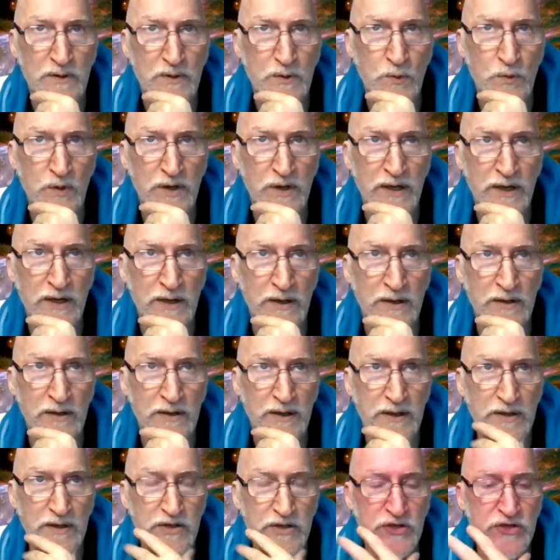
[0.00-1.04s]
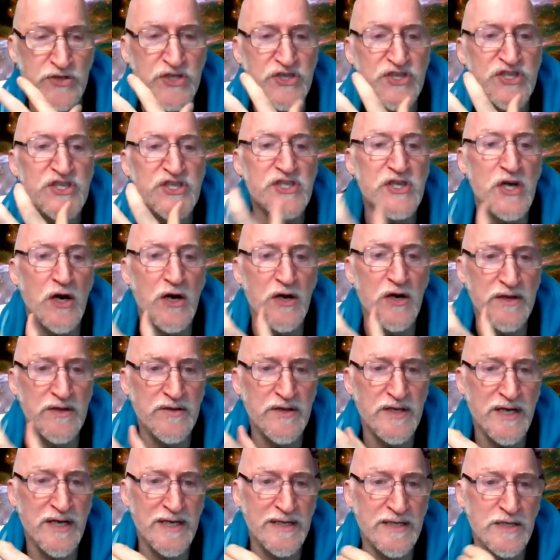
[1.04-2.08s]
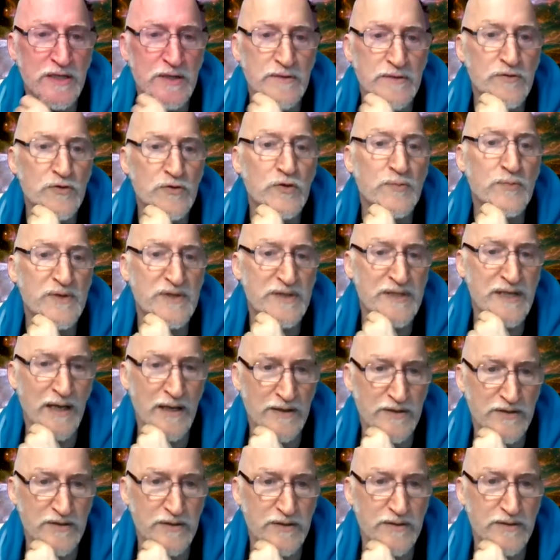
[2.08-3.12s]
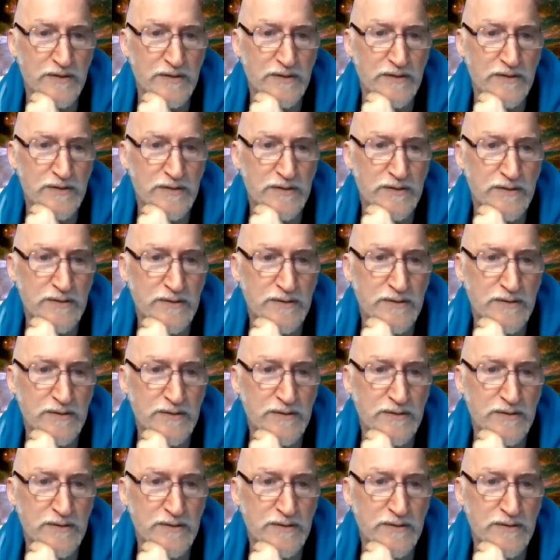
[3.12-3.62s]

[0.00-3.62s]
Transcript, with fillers: where you're just starting the idea of group intelligence.